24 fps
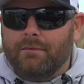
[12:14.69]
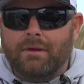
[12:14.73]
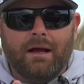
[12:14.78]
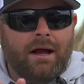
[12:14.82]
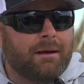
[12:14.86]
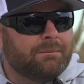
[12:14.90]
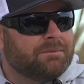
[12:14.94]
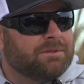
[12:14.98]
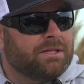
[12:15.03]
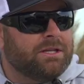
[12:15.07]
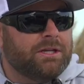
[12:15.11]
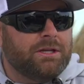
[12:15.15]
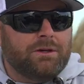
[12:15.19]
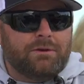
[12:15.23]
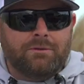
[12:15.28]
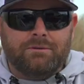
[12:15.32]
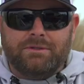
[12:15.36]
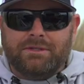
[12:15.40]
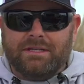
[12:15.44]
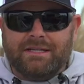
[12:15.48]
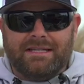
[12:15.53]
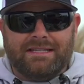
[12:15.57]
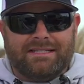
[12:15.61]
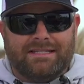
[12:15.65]
up to you
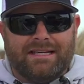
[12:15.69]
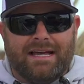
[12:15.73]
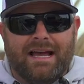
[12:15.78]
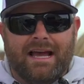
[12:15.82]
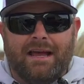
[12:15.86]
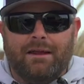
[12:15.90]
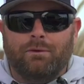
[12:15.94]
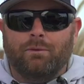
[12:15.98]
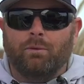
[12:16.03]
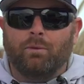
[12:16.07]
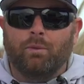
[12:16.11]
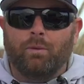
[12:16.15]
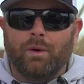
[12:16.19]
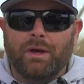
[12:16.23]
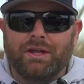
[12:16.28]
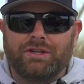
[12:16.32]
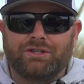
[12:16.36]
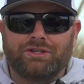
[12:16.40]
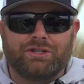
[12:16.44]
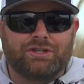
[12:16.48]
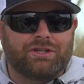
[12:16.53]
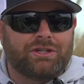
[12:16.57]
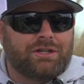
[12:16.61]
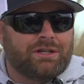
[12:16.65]
to decide
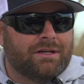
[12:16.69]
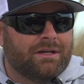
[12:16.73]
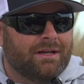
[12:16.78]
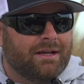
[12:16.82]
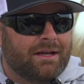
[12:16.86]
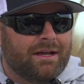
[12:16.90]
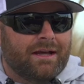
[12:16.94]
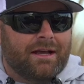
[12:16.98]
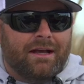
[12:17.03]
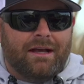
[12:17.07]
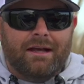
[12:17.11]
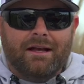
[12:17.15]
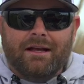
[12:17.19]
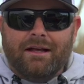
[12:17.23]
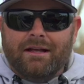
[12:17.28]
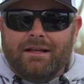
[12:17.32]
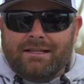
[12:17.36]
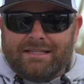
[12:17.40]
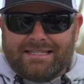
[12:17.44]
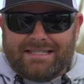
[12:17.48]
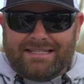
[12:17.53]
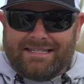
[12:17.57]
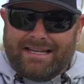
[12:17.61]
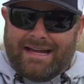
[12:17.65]
which
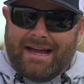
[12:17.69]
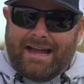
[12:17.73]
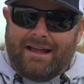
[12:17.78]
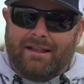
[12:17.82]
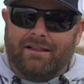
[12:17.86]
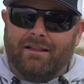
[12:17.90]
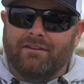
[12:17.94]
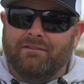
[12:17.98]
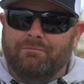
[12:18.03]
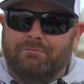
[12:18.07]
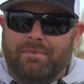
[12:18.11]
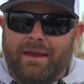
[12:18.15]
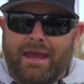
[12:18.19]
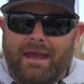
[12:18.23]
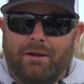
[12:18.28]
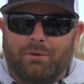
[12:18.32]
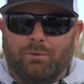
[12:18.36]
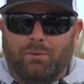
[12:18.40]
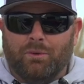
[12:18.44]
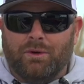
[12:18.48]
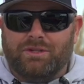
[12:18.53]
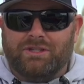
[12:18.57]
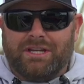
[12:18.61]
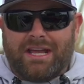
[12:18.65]
style of bait,
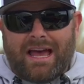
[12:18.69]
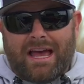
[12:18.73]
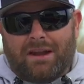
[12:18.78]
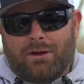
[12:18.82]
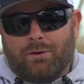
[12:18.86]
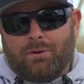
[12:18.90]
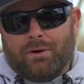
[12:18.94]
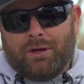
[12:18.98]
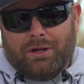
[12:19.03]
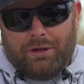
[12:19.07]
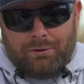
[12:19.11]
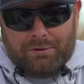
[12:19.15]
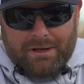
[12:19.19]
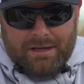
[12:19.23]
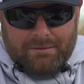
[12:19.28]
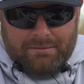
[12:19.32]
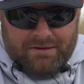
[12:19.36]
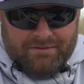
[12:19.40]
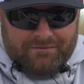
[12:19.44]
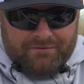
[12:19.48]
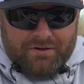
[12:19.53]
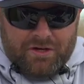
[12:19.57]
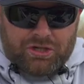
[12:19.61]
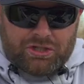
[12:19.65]
which category you need to
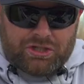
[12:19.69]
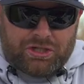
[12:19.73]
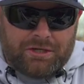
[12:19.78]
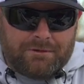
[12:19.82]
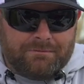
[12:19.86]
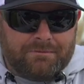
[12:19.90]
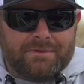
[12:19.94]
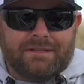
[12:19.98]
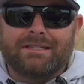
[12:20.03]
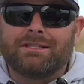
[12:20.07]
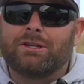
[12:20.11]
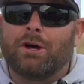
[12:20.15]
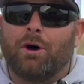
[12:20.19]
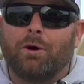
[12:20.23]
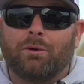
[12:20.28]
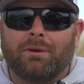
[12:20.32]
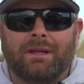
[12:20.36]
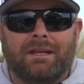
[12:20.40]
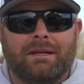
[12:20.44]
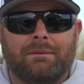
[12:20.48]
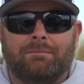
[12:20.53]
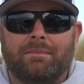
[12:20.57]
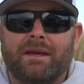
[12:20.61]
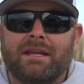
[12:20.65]
be fishing.
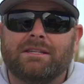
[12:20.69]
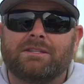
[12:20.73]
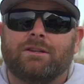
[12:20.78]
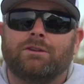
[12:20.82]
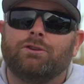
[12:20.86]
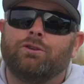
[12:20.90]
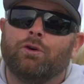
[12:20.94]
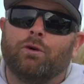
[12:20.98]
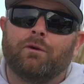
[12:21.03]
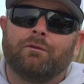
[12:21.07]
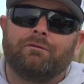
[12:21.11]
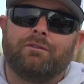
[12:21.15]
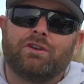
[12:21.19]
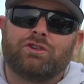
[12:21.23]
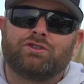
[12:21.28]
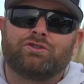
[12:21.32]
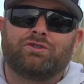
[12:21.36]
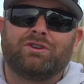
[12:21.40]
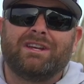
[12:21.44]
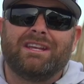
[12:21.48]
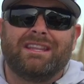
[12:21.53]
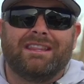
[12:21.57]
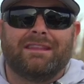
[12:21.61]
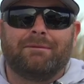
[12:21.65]
Totally depends on your
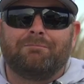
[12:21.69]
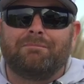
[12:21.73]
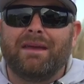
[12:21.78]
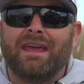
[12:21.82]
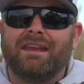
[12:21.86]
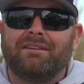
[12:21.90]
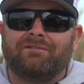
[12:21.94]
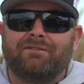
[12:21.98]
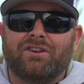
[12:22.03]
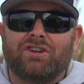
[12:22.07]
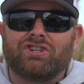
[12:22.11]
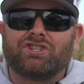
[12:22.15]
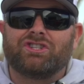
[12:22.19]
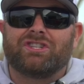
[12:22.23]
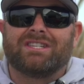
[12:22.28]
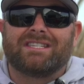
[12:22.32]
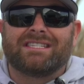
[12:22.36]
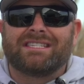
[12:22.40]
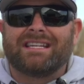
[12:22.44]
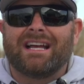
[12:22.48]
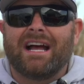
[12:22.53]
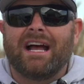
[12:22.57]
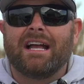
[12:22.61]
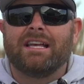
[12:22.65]
fishery, the bait fish, the
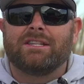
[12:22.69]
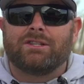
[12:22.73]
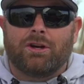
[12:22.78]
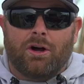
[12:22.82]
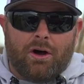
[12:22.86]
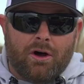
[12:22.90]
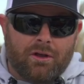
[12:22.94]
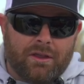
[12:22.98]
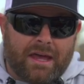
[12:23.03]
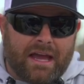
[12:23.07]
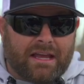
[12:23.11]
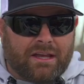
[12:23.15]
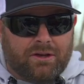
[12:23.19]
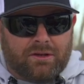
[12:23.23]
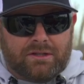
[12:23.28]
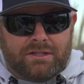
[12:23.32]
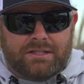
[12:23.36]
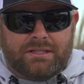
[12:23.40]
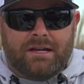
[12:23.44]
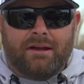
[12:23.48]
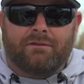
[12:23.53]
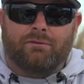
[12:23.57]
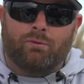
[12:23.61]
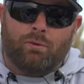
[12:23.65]
size, all that good
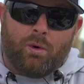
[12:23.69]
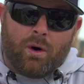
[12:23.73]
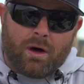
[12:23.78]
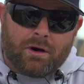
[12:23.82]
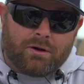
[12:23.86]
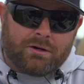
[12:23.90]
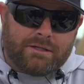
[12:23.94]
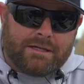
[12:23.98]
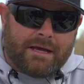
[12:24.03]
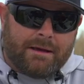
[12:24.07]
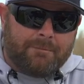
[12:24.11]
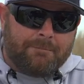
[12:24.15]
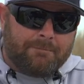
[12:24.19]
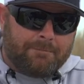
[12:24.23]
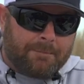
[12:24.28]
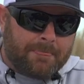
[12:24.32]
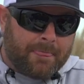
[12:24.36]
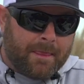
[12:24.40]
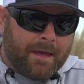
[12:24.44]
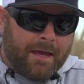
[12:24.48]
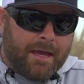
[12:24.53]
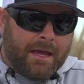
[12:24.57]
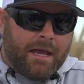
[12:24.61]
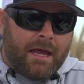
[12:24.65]
stuff, water temp.
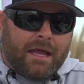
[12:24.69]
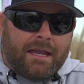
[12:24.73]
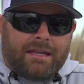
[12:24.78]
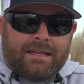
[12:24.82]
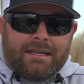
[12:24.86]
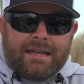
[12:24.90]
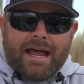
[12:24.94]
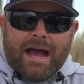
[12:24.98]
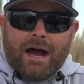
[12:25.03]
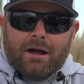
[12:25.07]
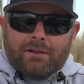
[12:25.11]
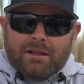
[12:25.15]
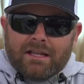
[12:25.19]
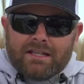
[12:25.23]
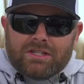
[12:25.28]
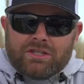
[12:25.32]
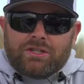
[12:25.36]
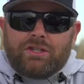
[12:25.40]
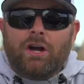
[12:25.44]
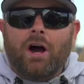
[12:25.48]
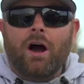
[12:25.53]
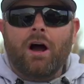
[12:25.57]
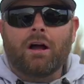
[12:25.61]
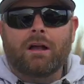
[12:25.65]
Now let's
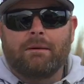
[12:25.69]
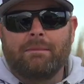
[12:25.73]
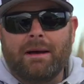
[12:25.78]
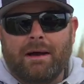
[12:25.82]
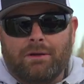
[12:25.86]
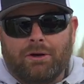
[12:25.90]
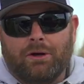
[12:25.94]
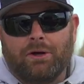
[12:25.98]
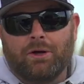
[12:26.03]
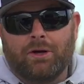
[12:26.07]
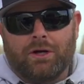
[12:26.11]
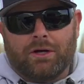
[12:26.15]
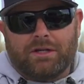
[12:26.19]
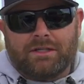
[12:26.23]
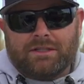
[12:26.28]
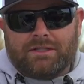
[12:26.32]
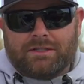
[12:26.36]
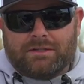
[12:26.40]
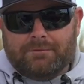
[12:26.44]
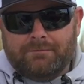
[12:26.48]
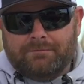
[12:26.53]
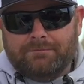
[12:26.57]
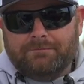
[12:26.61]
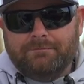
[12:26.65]
talk about
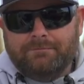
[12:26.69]
hooks.